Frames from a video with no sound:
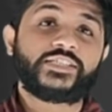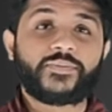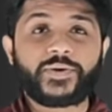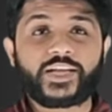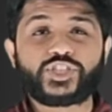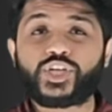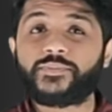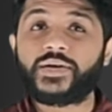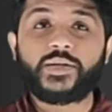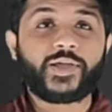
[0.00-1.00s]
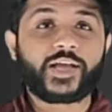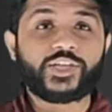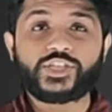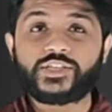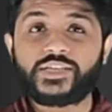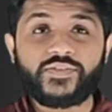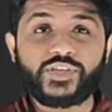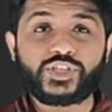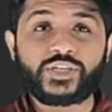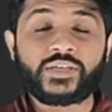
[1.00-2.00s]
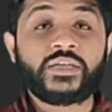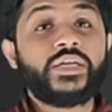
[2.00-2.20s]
subtraction, multiplication, division.